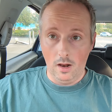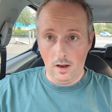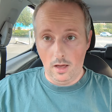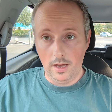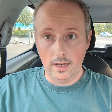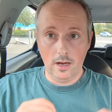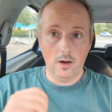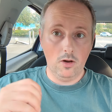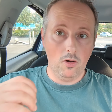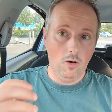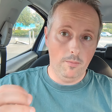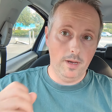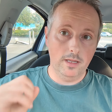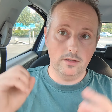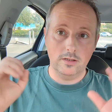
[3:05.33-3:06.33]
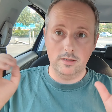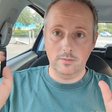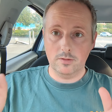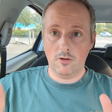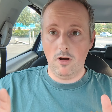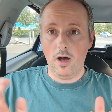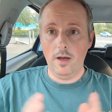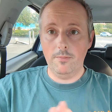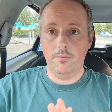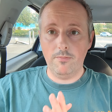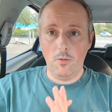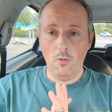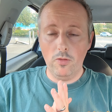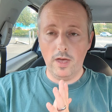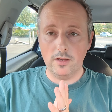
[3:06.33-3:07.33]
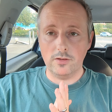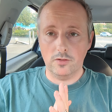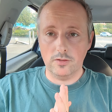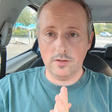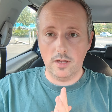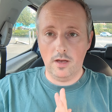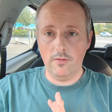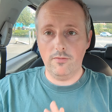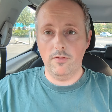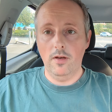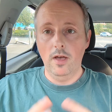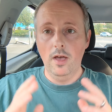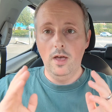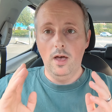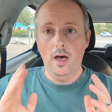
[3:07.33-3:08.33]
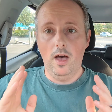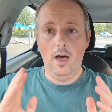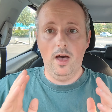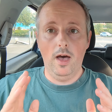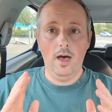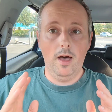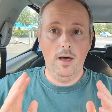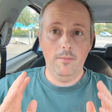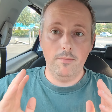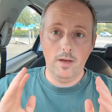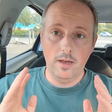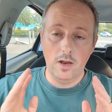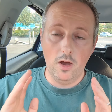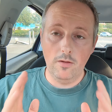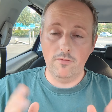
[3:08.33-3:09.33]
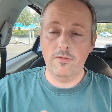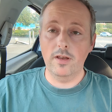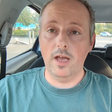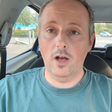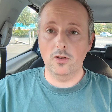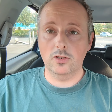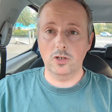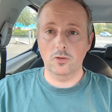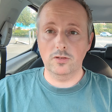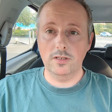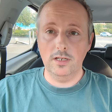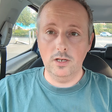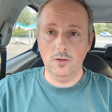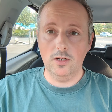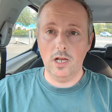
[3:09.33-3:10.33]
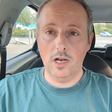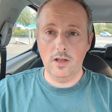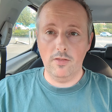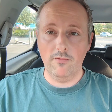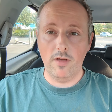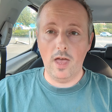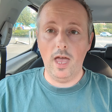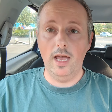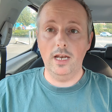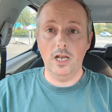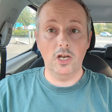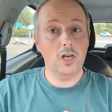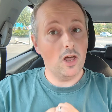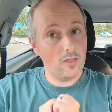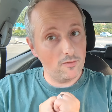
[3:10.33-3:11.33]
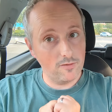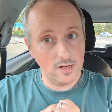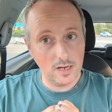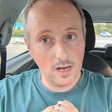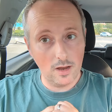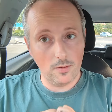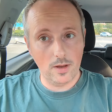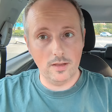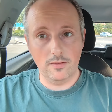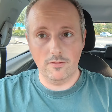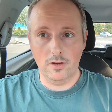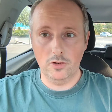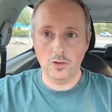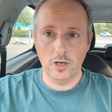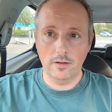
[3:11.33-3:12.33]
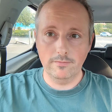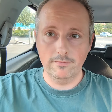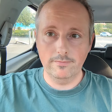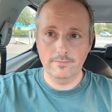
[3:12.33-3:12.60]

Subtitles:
like comment, subscribe, all that sort of stuff. And hopefully I shall see you in another video in the future.